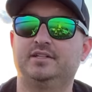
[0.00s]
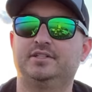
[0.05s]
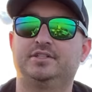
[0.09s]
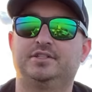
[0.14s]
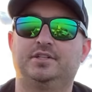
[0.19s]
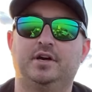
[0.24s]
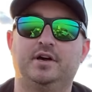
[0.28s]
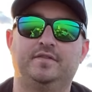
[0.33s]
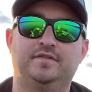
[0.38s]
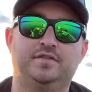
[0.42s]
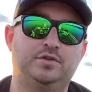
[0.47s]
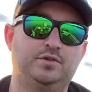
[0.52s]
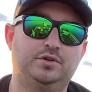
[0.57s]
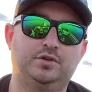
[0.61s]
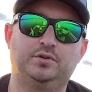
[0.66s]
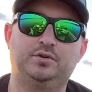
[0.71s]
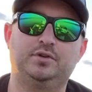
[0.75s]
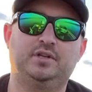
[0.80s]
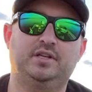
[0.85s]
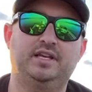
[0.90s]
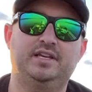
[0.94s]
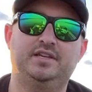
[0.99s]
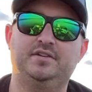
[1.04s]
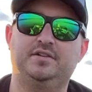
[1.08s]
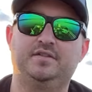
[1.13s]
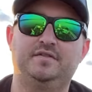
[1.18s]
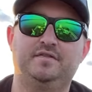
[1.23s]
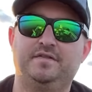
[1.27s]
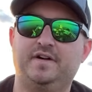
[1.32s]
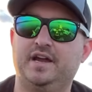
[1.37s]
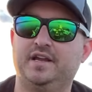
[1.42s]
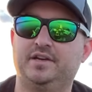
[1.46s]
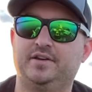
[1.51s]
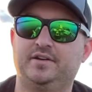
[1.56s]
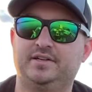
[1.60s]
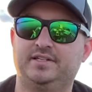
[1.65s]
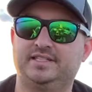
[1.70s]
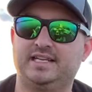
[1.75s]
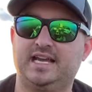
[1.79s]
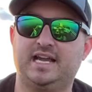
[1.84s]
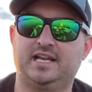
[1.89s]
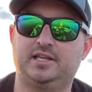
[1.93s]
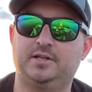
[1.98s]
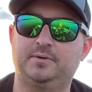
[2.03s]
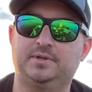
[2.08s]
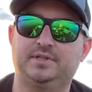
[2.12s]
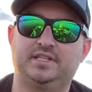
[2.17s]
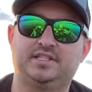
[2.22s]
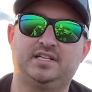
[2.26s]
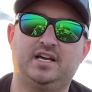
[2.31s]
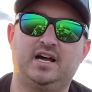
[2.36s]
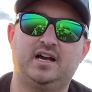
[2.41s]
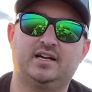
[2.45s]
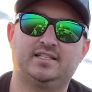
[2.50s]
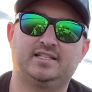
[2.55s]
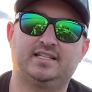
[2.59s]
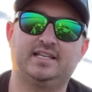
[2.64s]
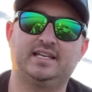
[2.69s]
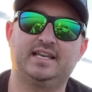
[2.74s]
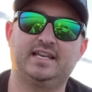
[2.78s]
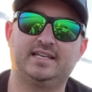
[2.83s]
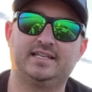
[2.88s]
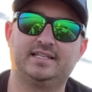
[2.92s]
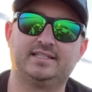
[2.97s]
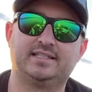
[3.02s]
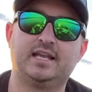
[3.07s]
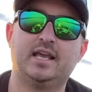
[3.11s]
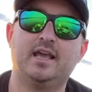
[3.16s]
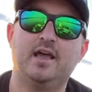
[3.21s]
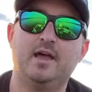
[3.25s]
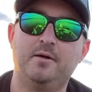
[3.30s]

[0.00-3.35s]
So if you Google it, you can find out exactly what the toxin is.